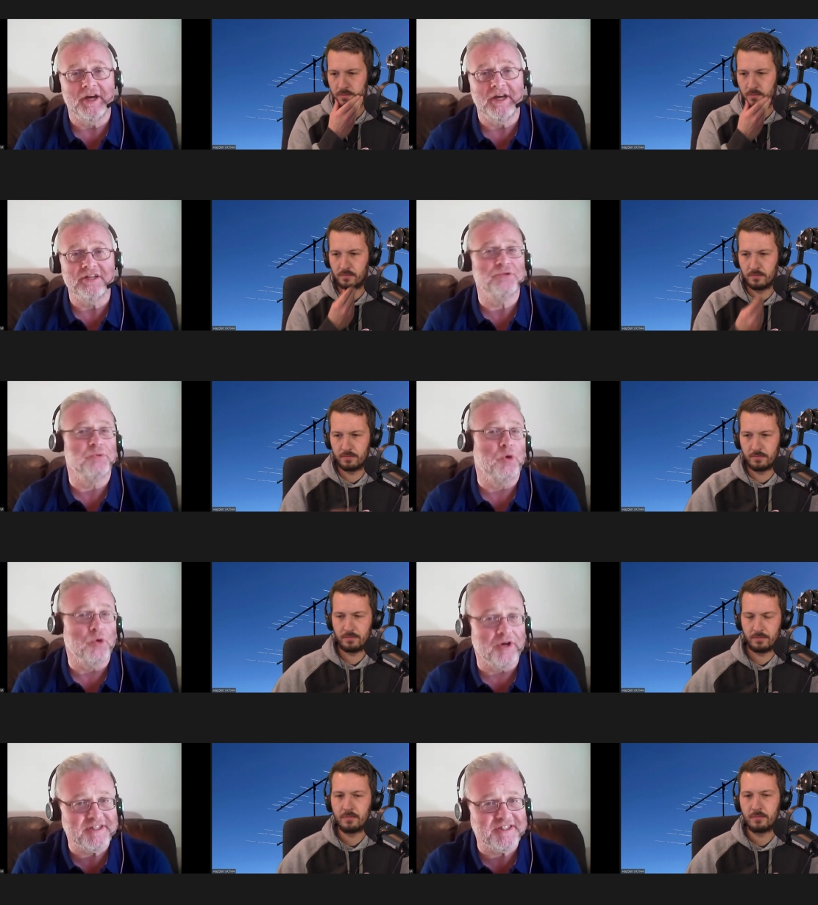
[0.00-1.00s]
Speaker 1: into
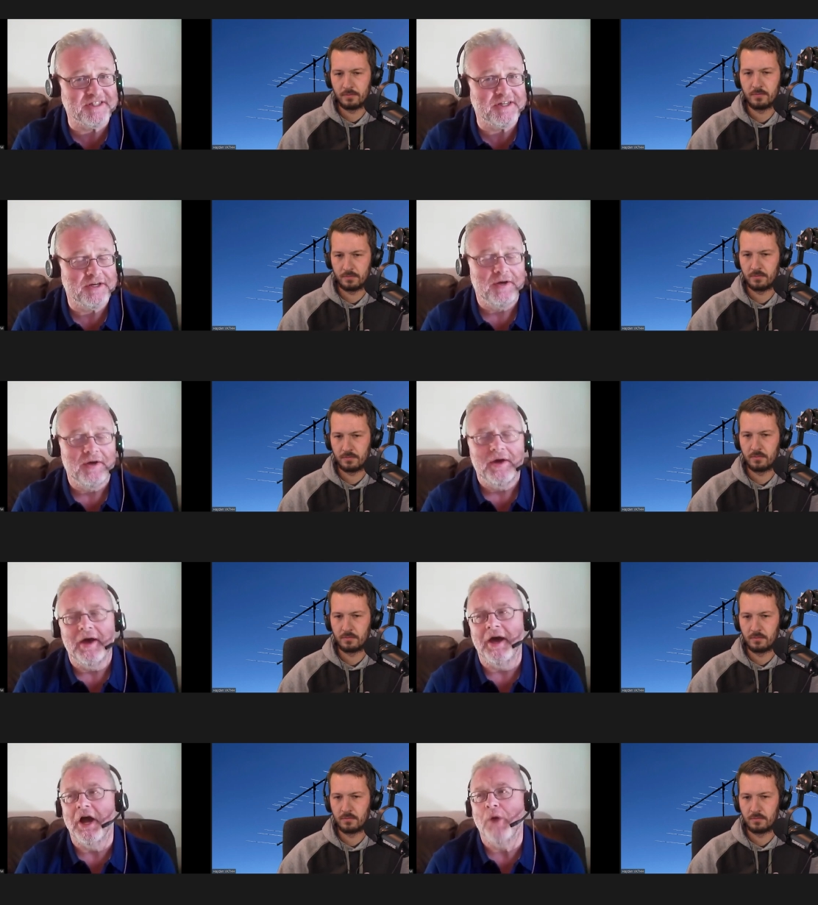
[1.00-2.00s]
August.
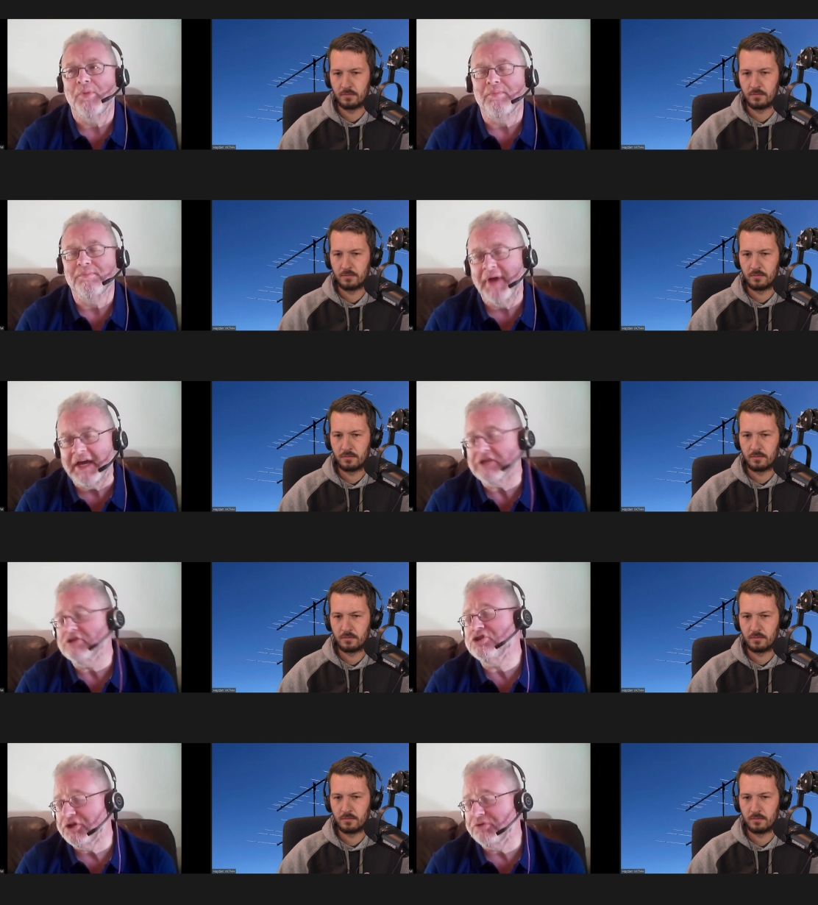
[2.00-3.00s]
Uh, but May
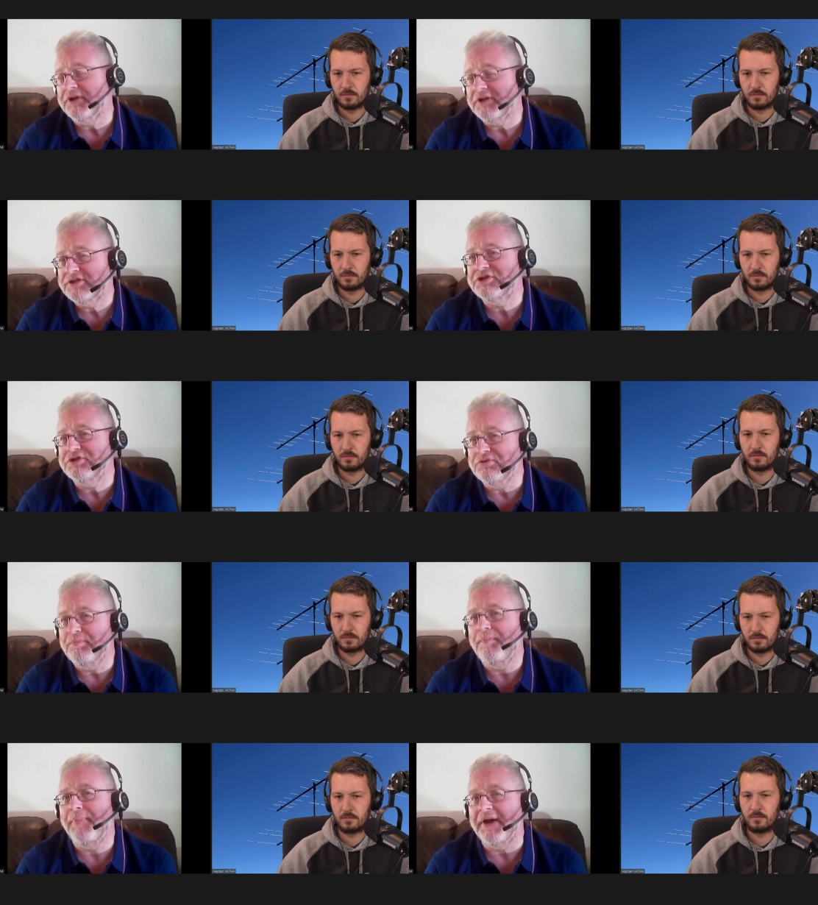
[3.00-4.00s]
and June are the two
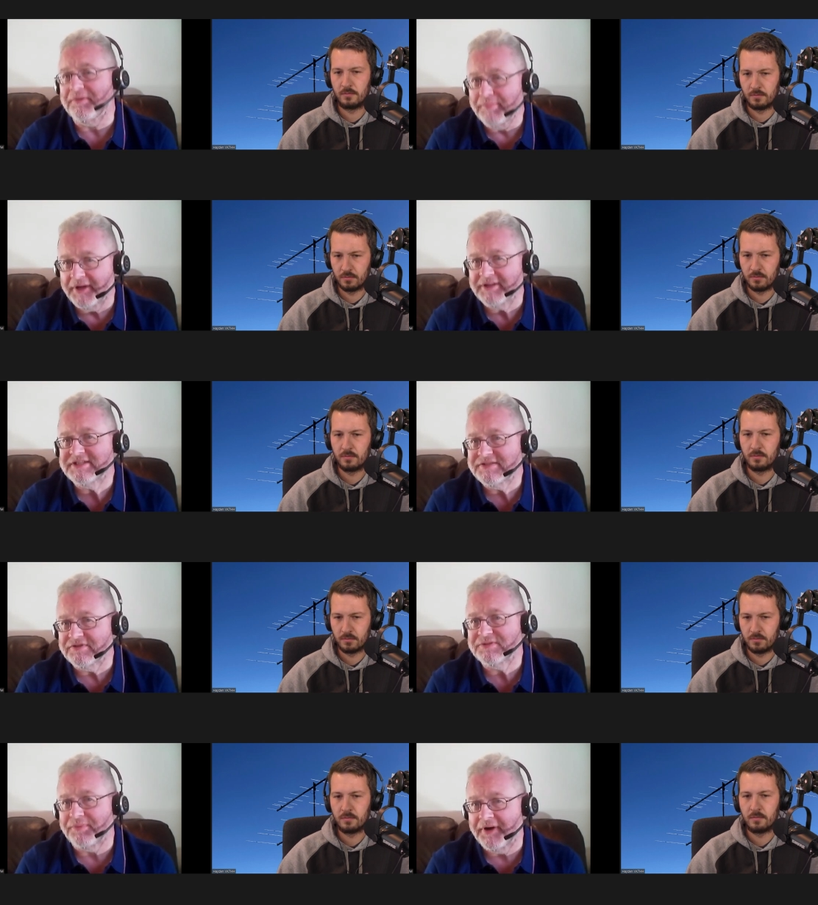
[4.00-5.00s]
big months for
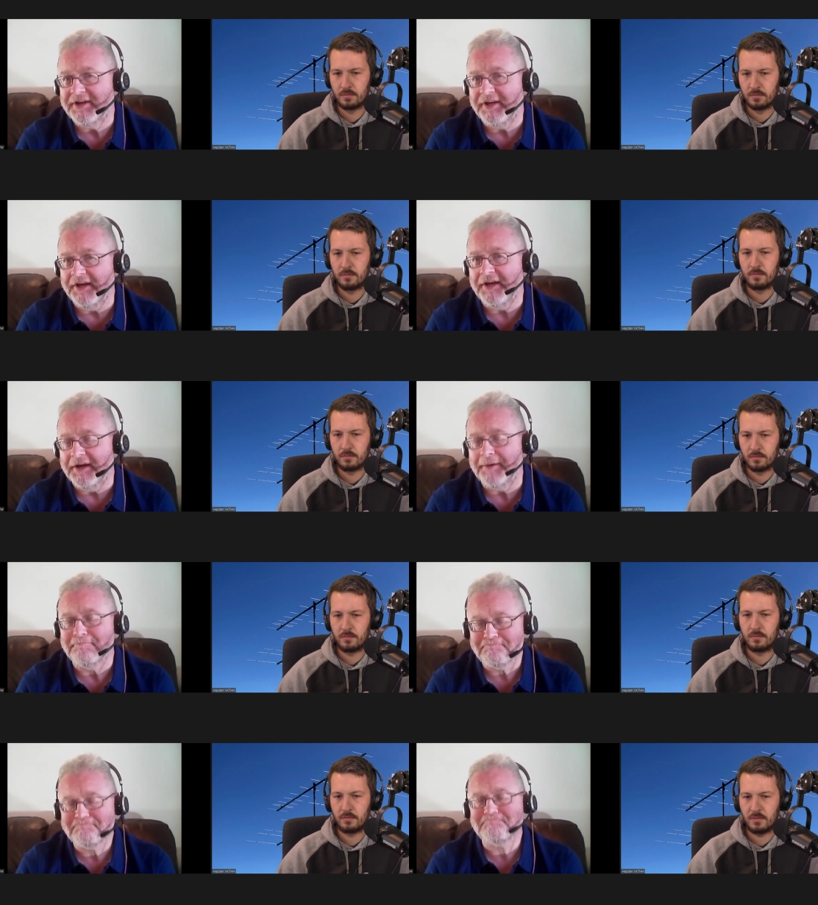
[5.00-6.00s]
Sporadic E, yeah.
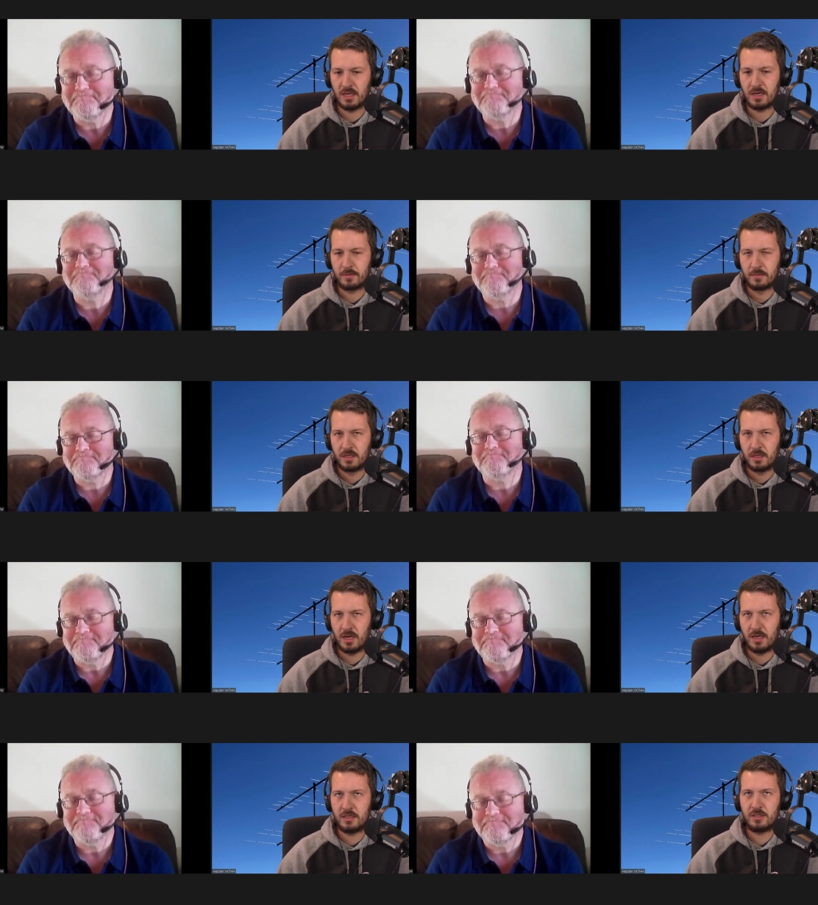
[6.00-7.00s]
Speaker 2: Yeah.
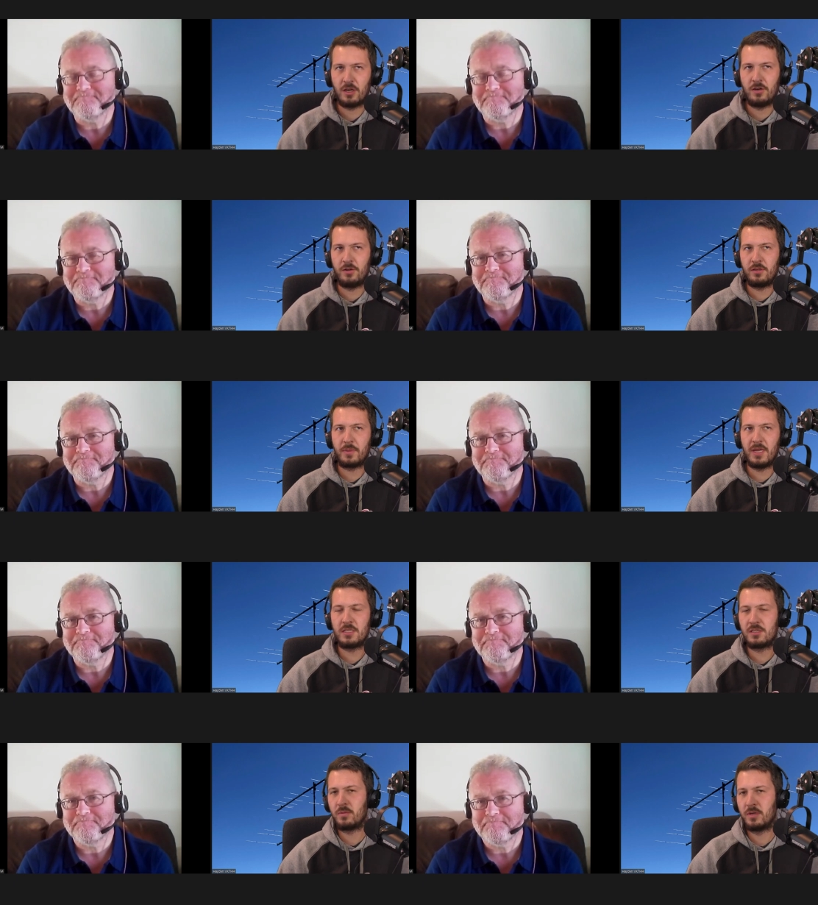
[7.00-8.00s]
And so the
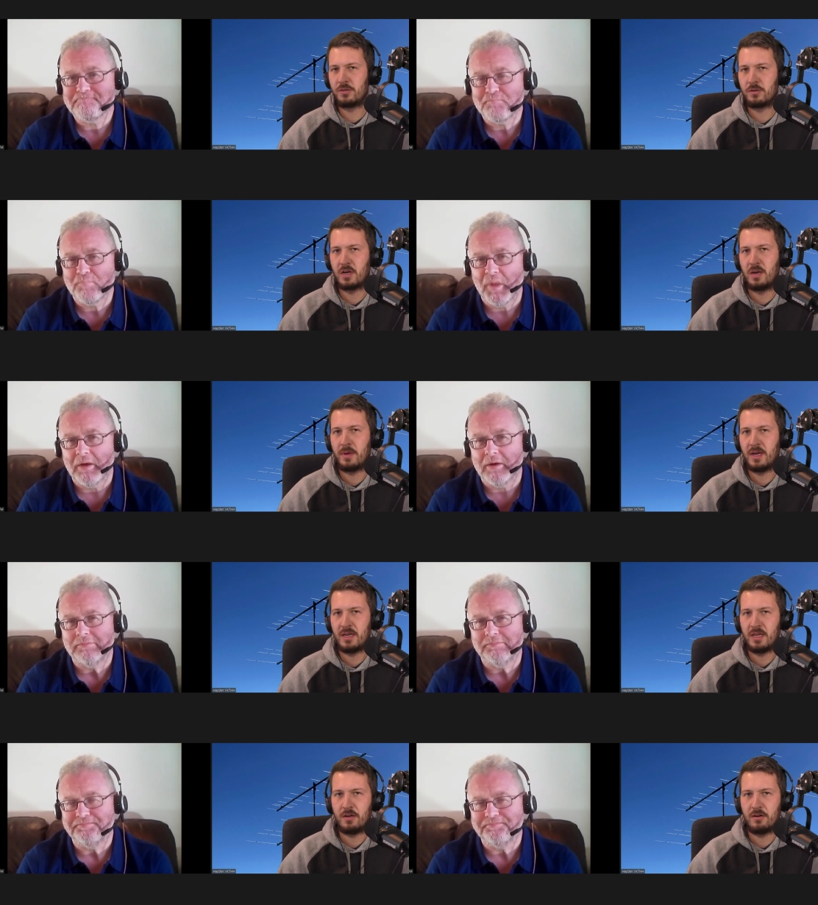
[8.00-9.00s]
bands that we're talking about
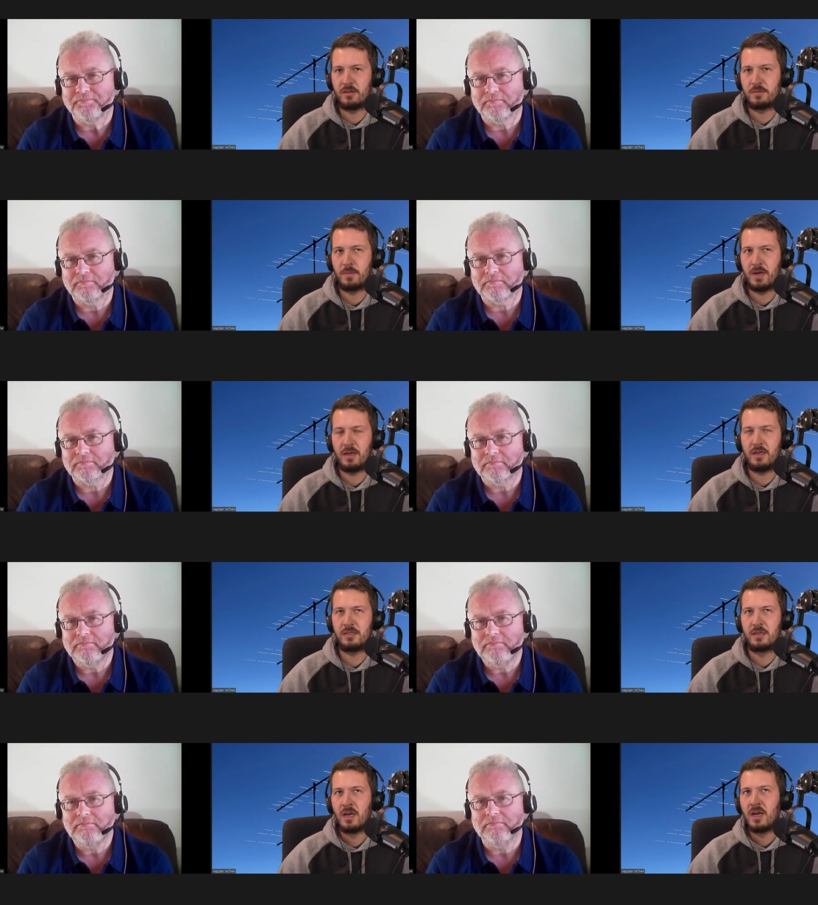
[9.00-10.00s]
here is
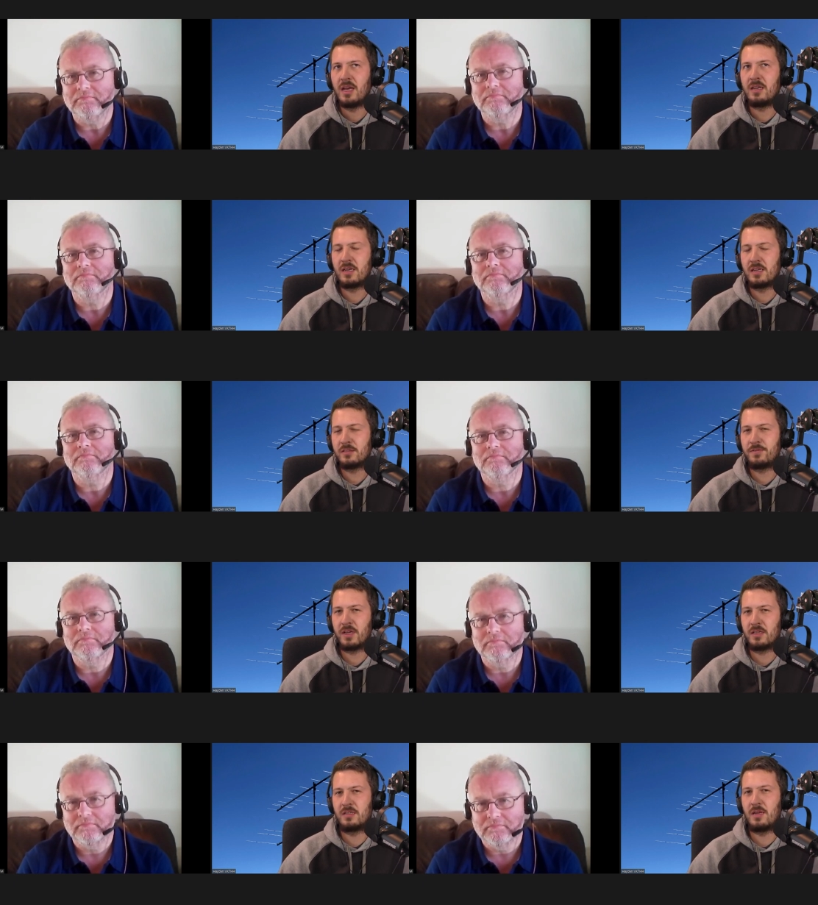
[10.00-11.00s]
is it does
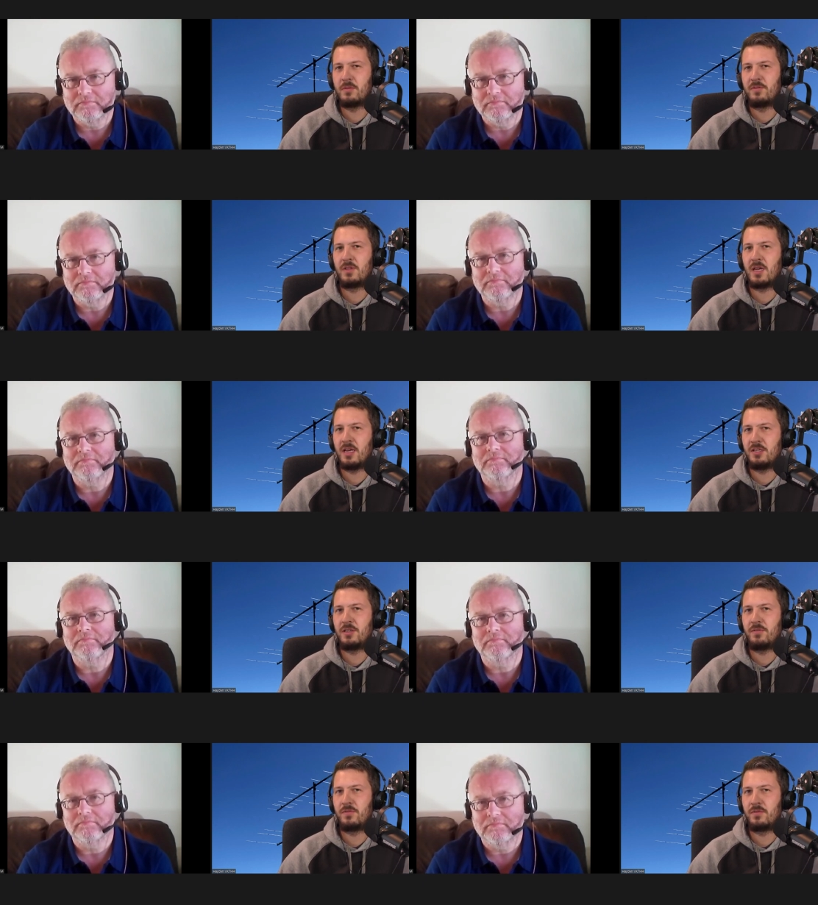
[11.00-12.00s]
affect some of the H F,